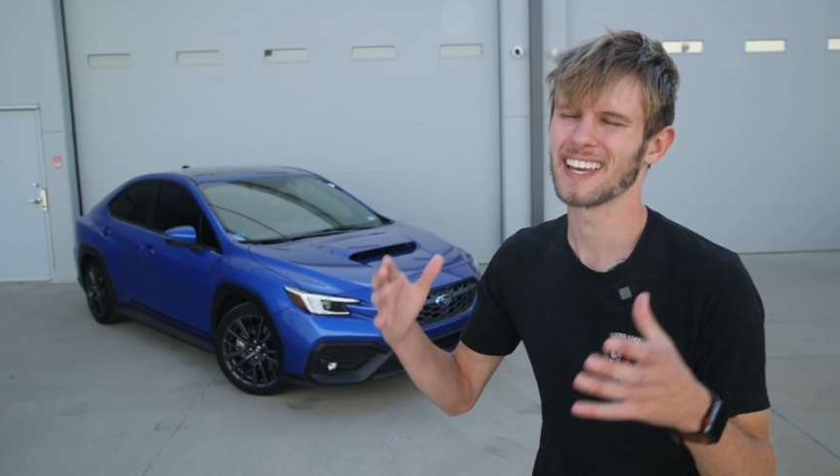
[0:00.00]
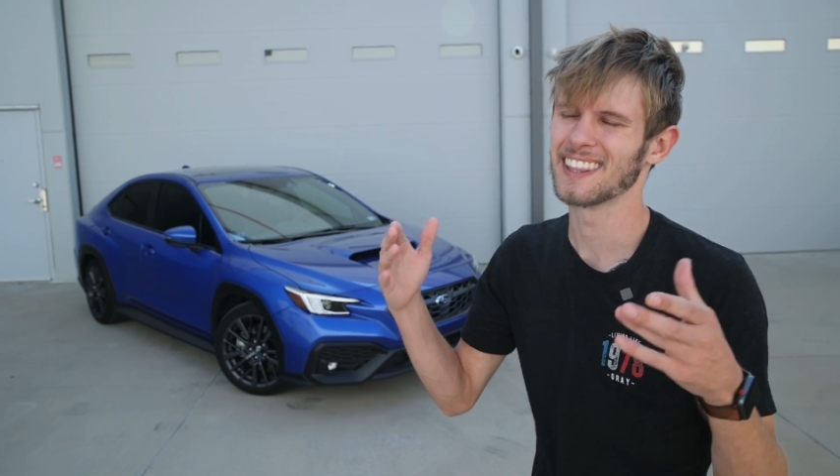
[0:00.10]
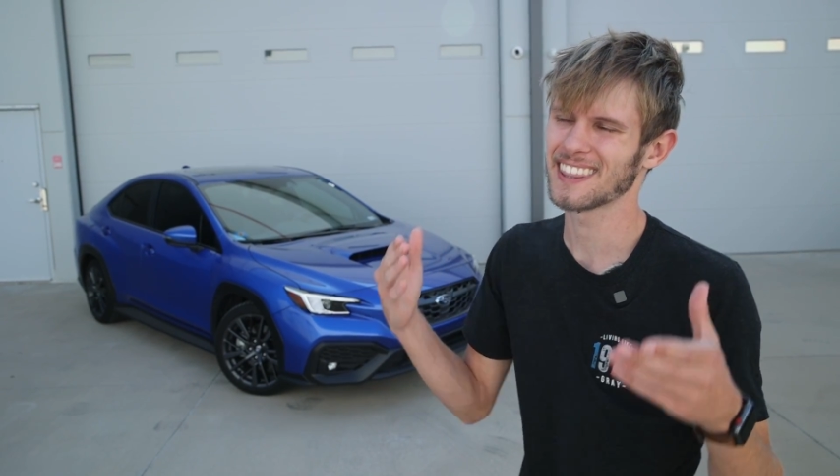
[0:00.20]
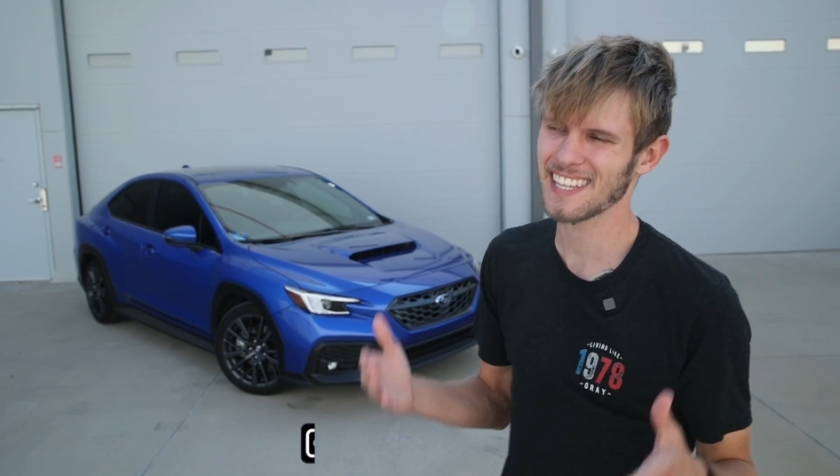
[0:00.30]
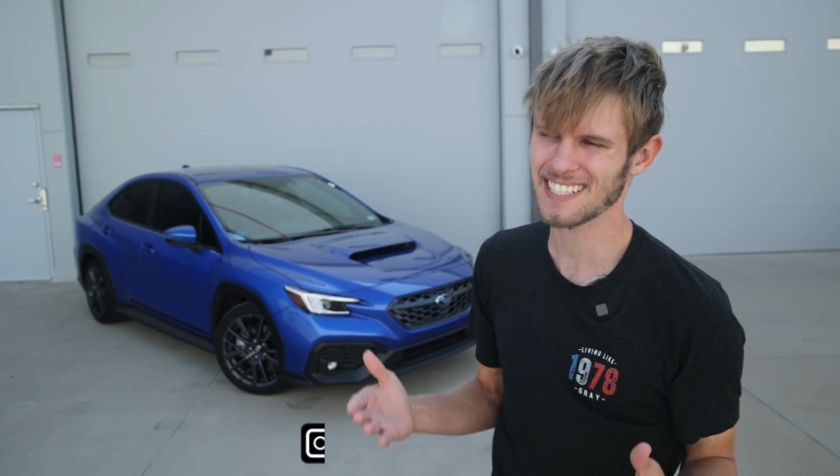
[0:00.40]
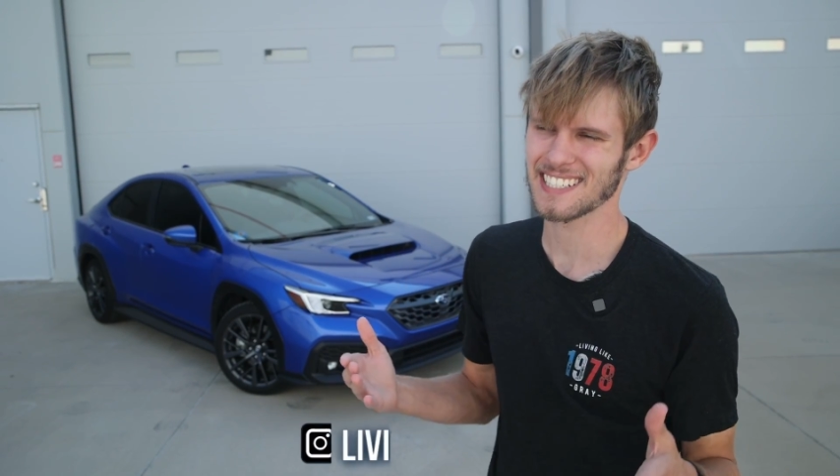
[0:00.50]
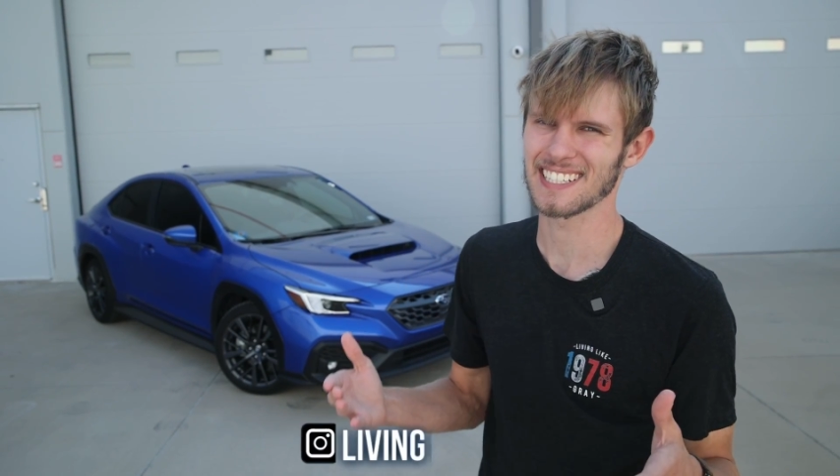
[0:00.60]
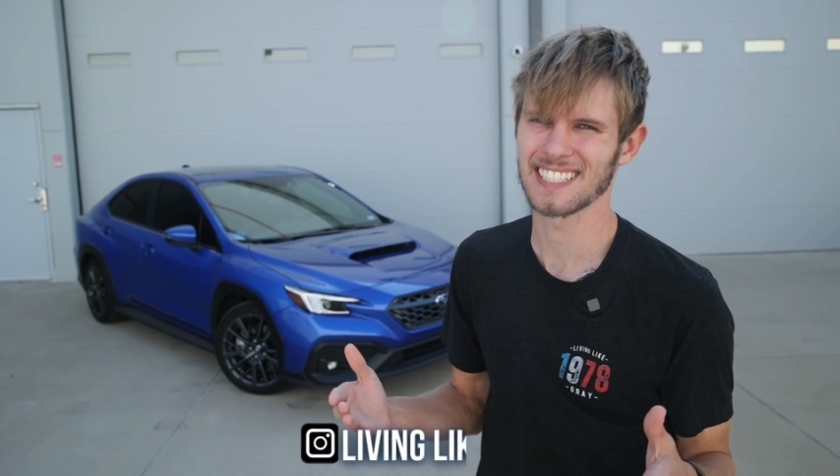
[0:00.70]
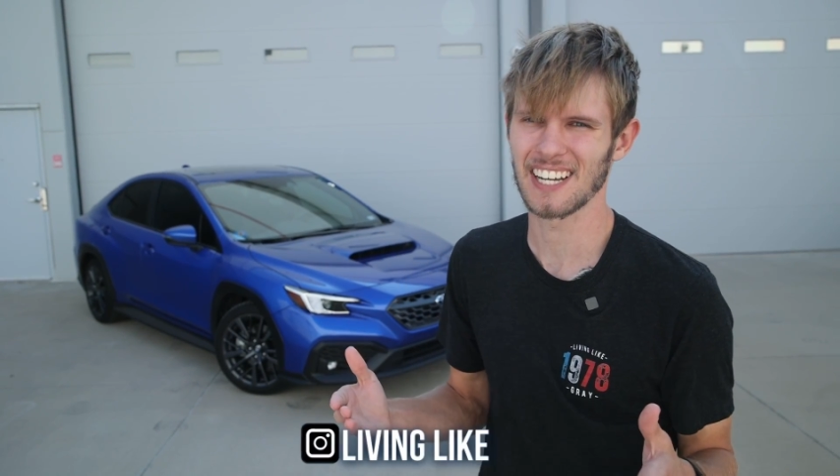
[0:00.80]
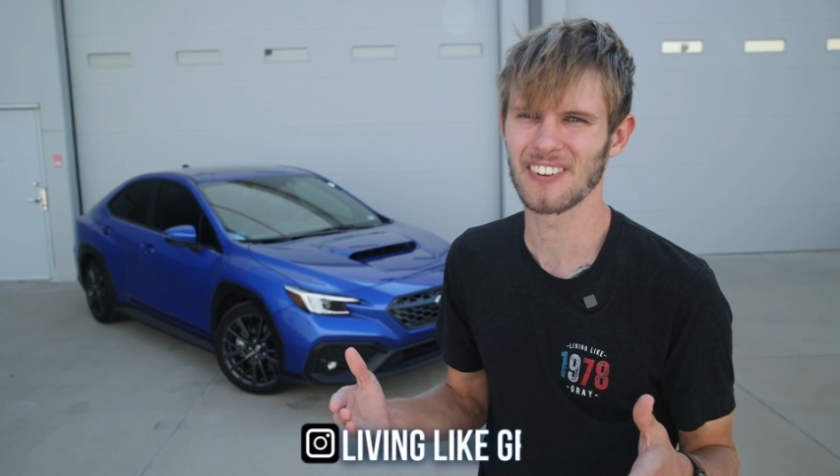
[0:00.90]
and this
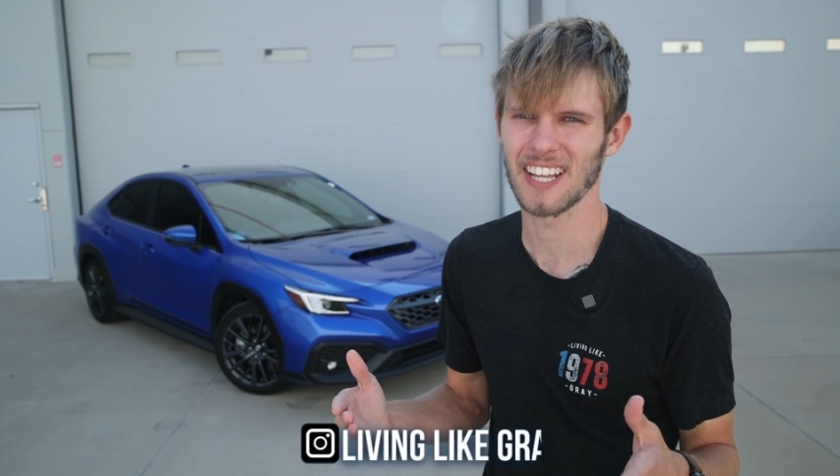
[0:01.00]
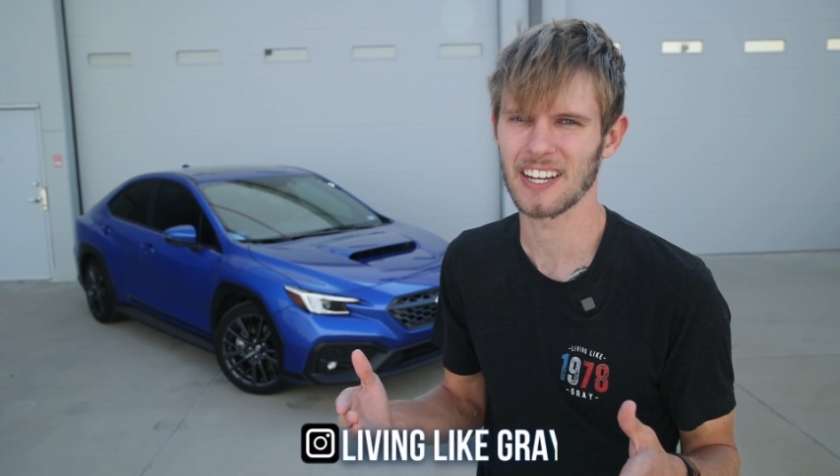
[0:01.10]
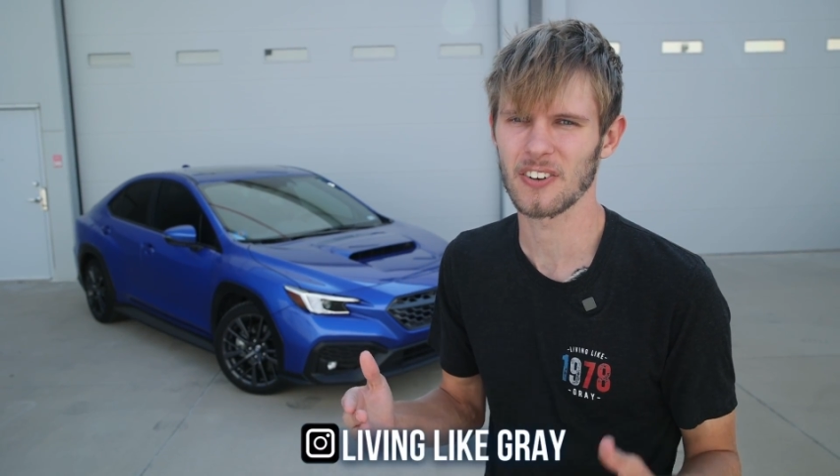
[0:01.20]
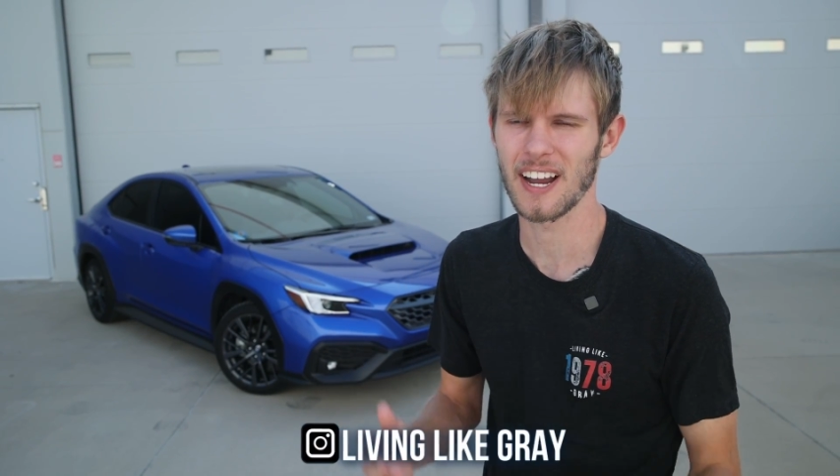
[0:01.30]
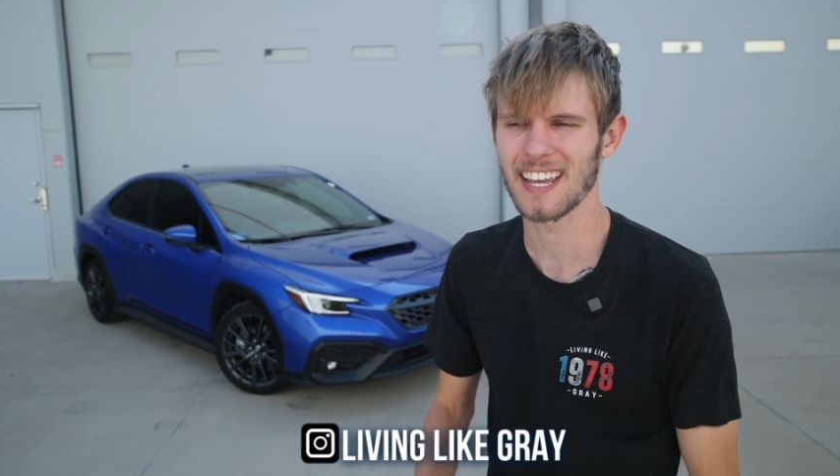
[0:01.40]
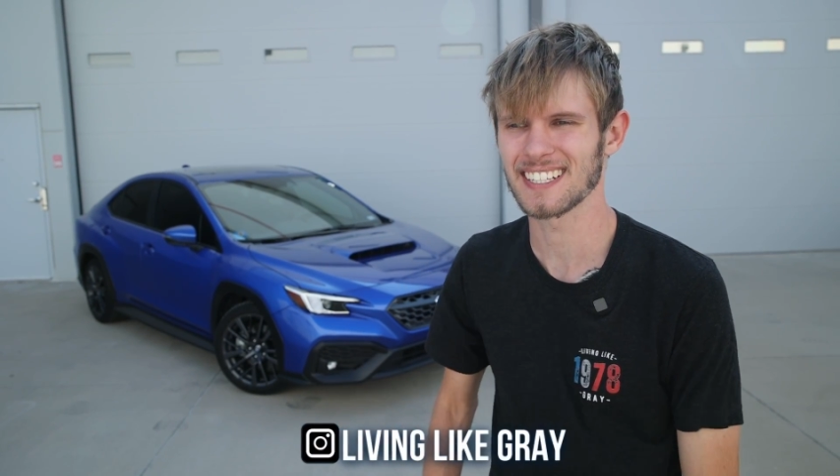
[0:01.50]
is Living Like Gray,